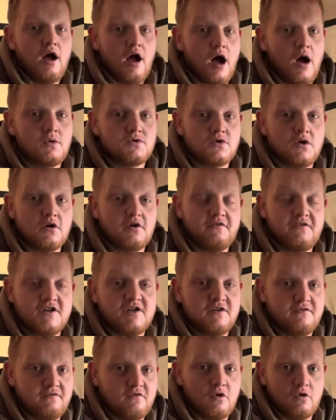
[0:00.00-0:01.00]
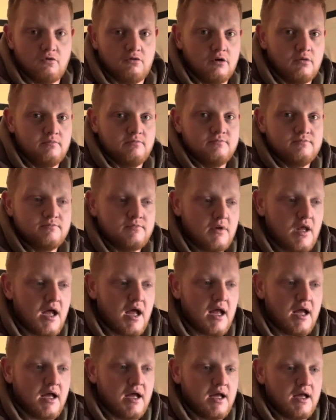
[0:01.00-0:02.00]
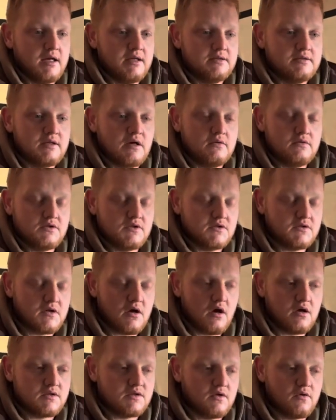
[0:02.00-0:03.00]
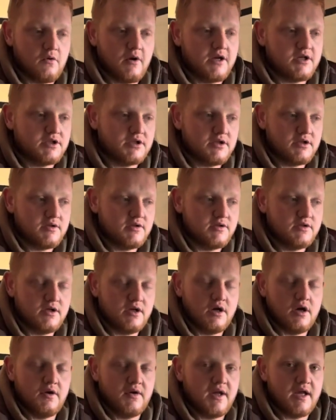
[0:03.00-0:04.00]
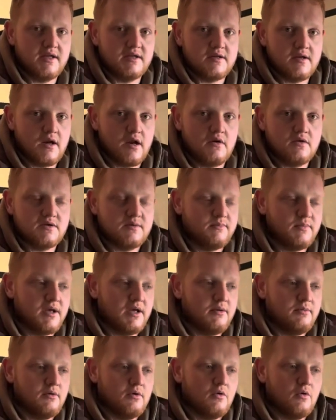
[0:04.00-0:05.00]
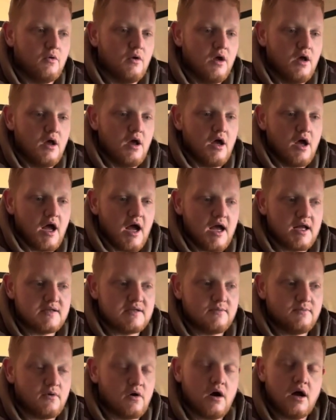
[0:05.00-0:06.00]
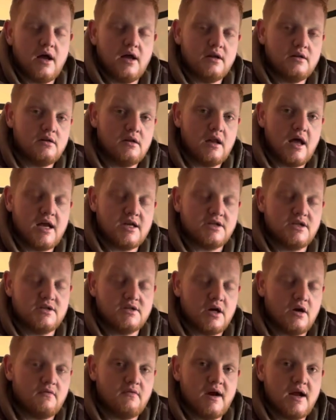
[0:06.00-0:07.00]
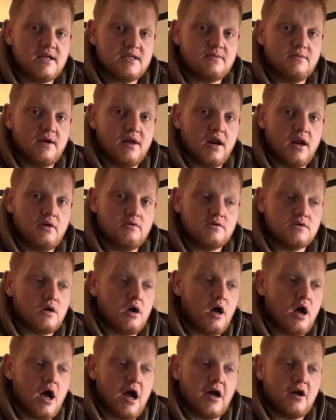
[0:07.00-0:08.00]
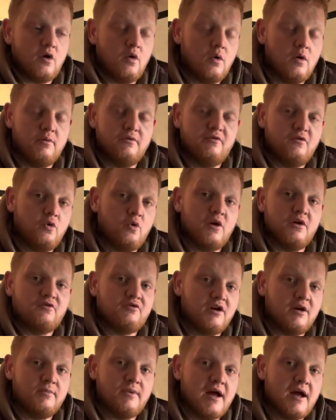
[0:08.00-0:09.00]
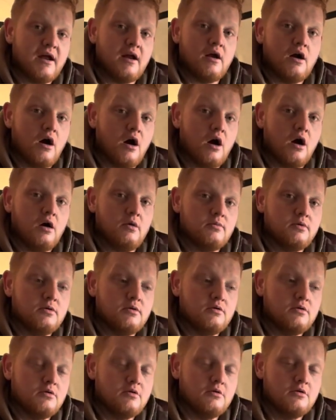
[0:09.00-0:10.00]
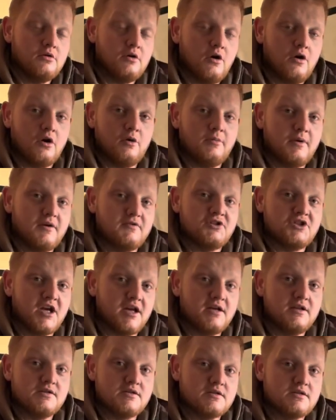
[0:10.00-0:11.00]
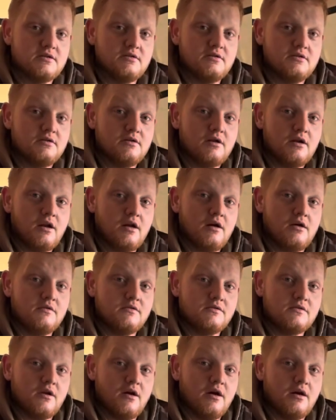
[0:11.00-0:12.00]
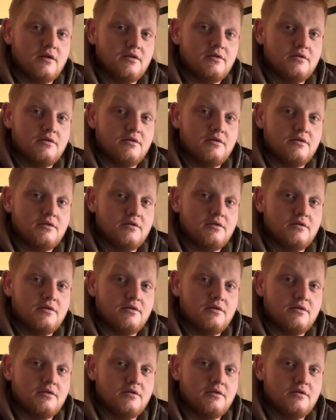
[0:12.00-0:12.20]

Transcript: I was on a fishing forum and I was just asking questions, you know, getting to know some people. And some guy actually turned around to me and he was like, I caught a 43-pound carp on a bit of cheese. I was like,